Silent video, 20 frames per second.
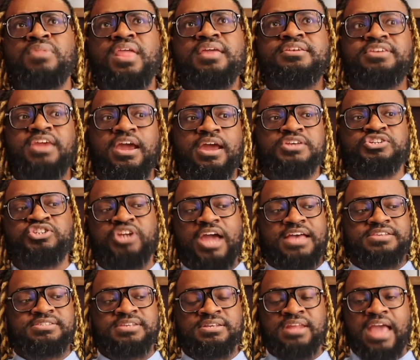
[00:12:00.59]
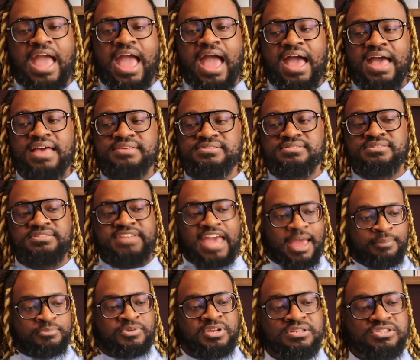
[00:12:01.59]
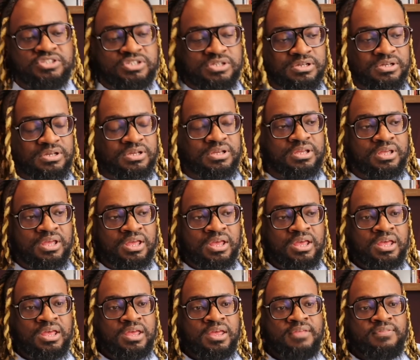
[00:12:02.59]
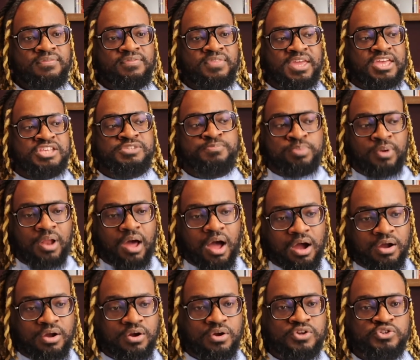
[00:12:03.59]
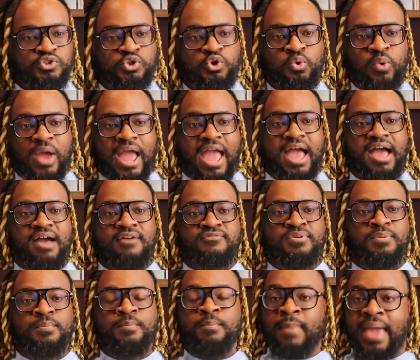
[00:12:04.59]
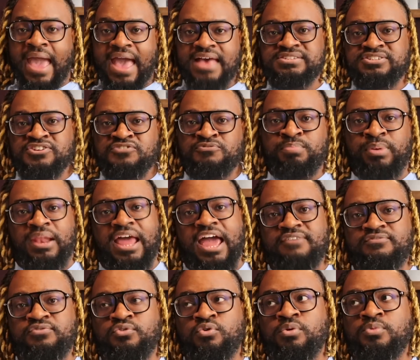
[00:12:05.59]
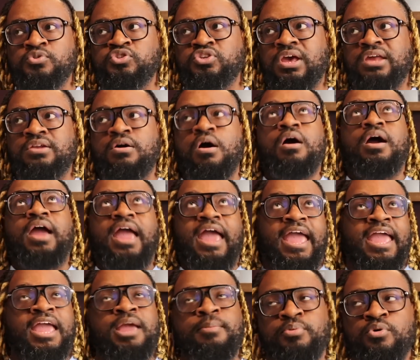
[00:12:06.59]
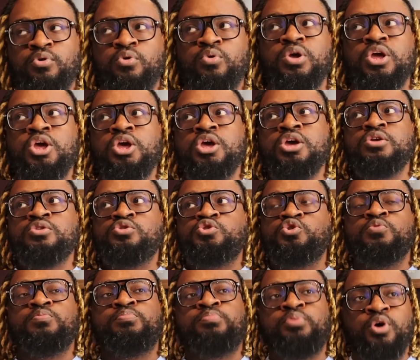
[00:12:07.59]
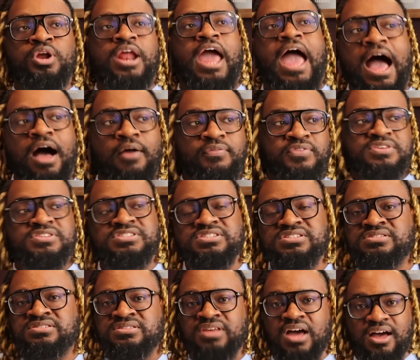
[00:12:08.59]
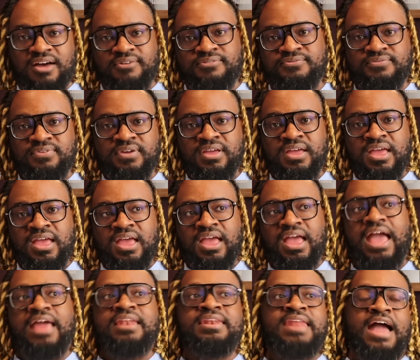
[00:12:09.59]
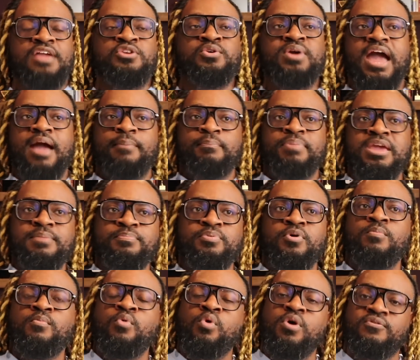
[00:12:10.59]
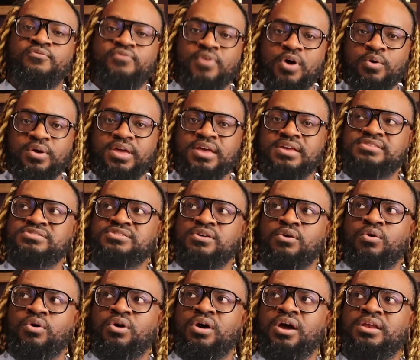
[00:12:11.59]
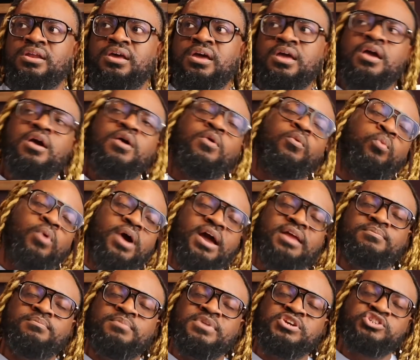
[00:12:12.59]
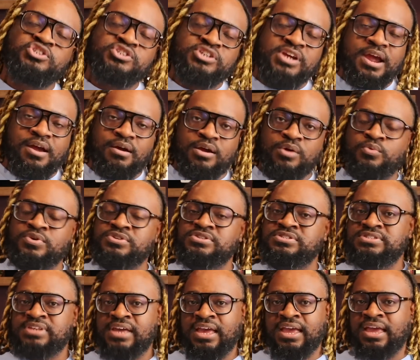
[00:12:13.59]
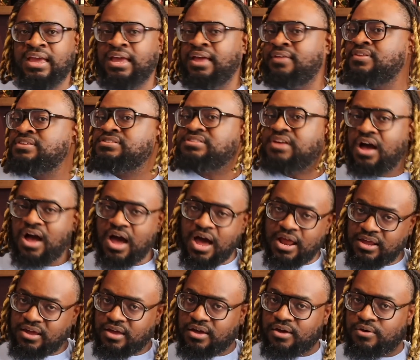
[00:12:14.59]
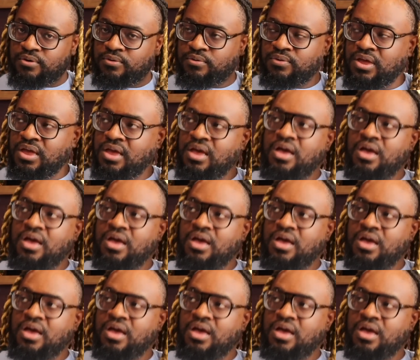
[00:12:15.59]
Darius Jackson has tapped into these bloggers who have massive platforms and are able to put out this stuff. And now you got people more focused on what Miss Sharon was saying in this audio